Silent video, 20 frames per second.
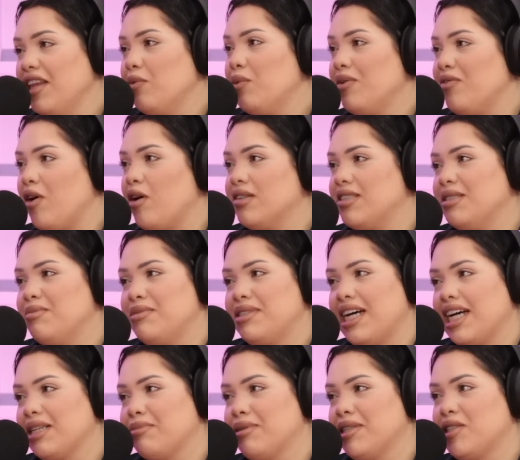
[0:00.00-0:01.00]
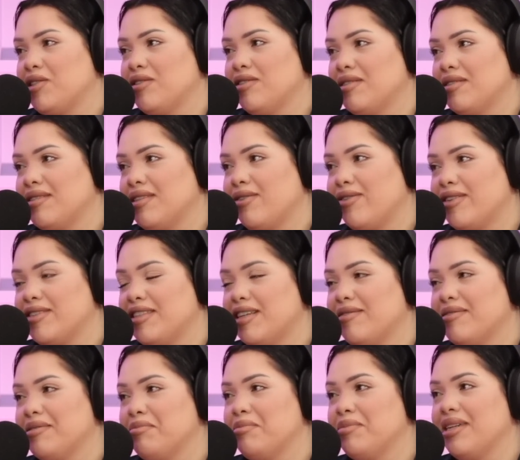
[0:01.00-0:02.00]
we've all seen tag pictures of
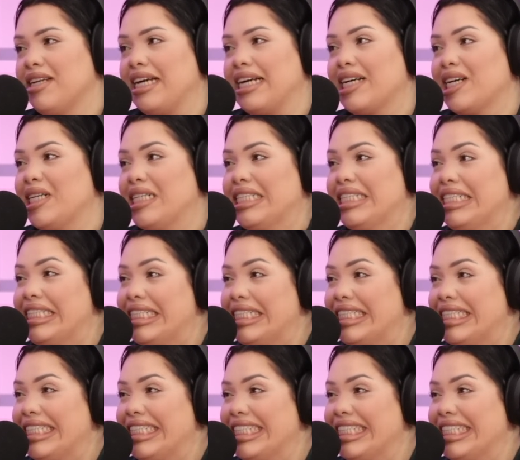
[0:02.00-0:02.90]
ourselves and been like, ooh.